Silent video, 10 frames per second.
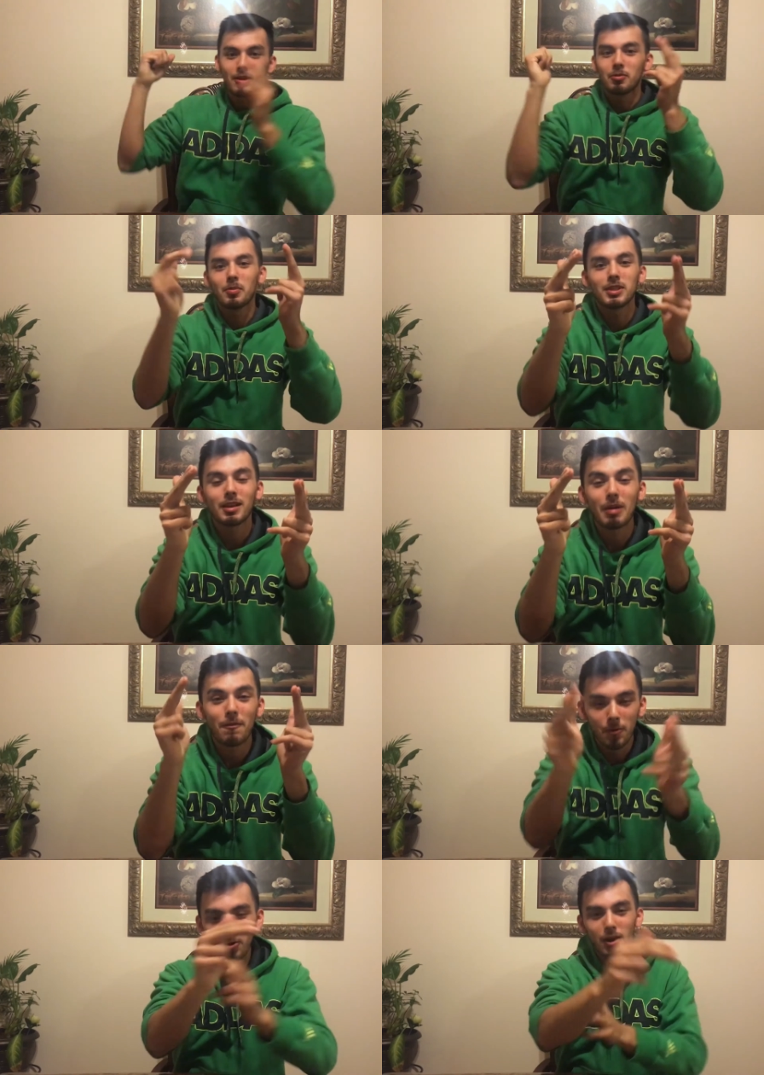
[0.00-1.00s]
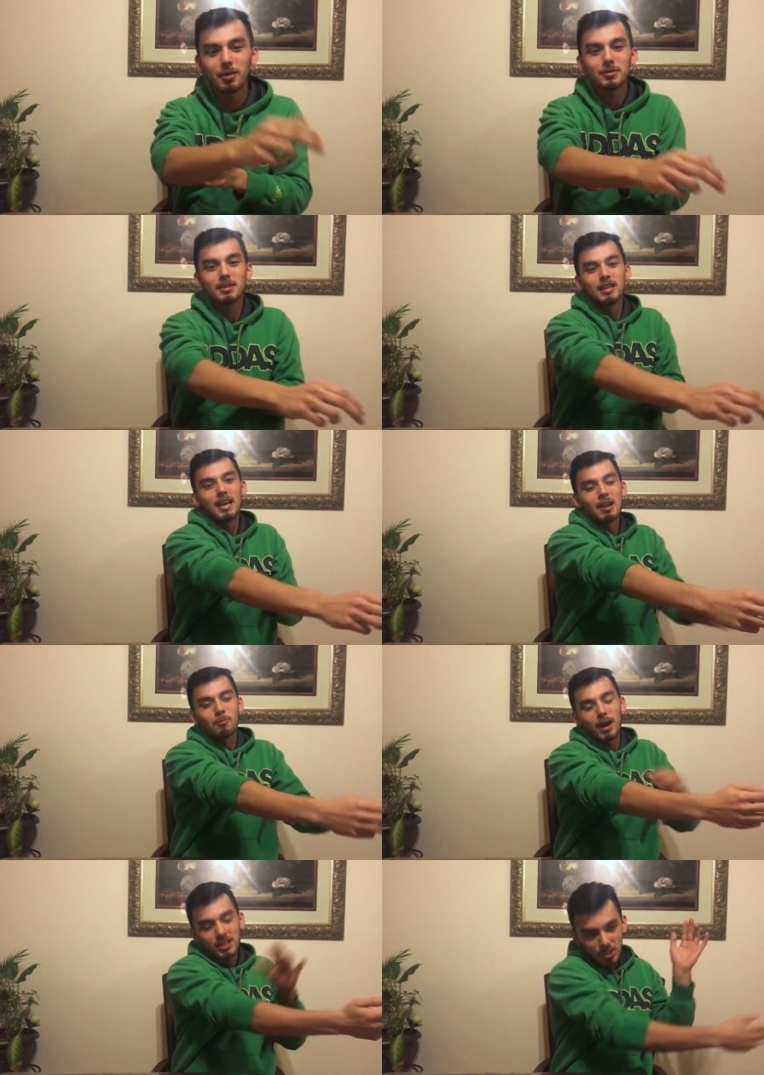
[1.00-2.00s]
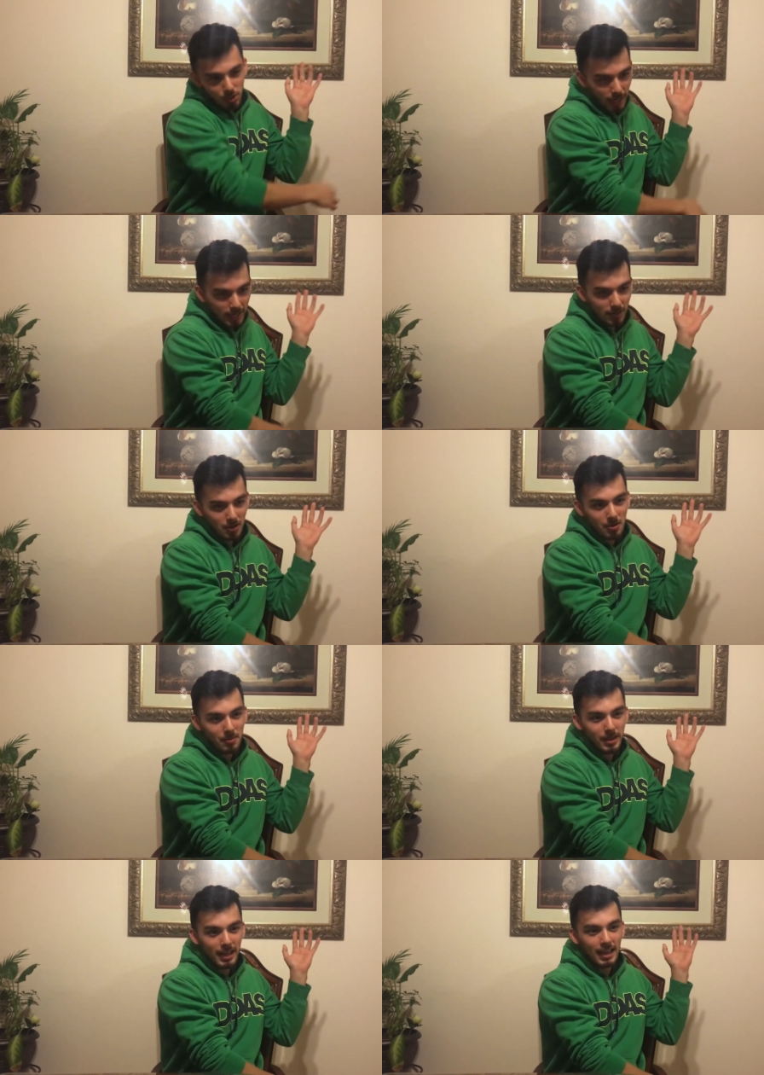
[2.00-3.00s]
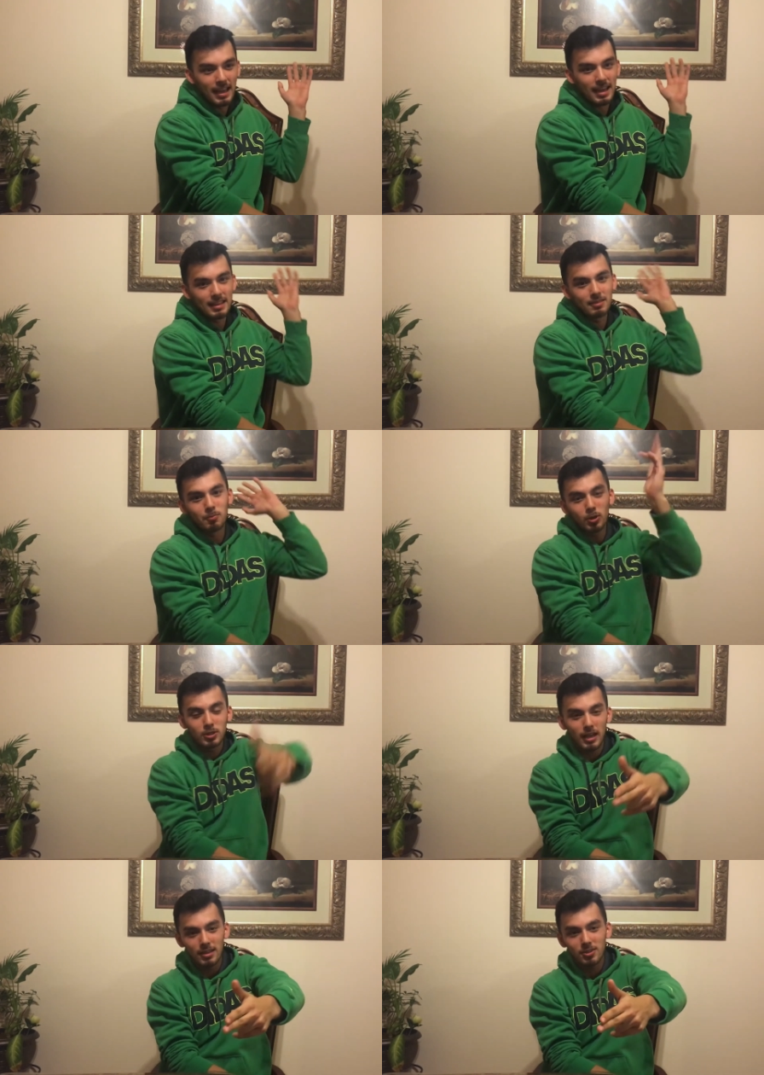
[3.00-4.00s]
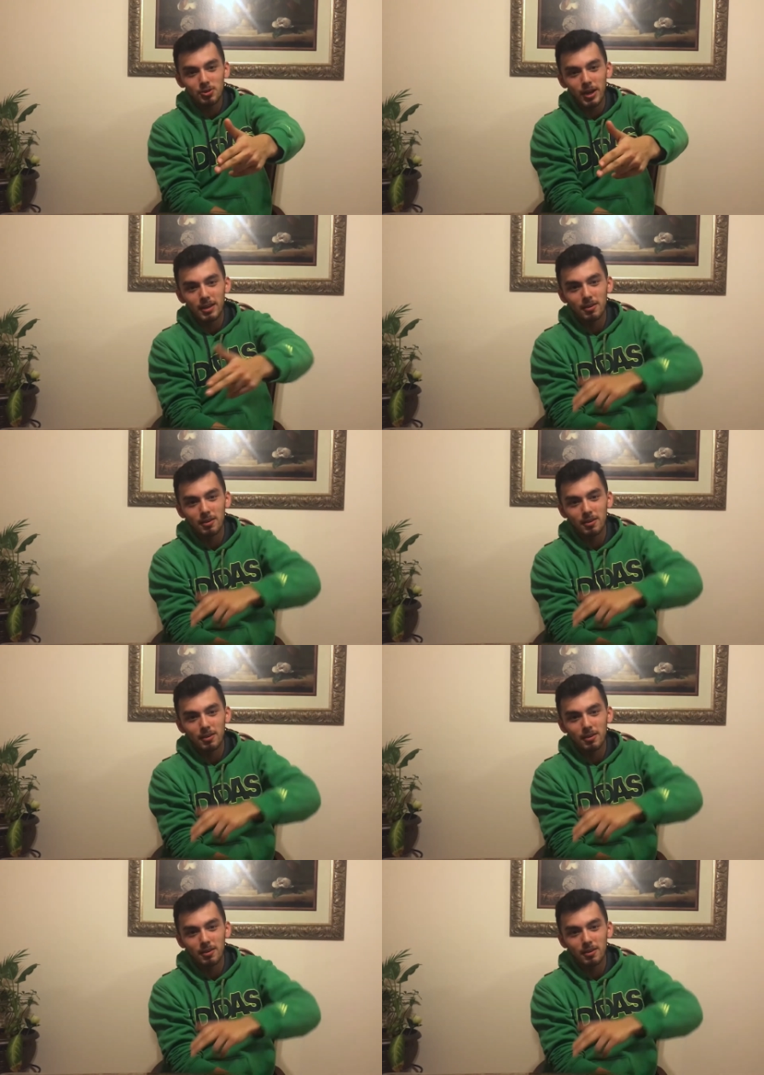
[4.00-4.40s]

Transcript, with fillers: We're going to be talking about forms and why you should train them and what, how to train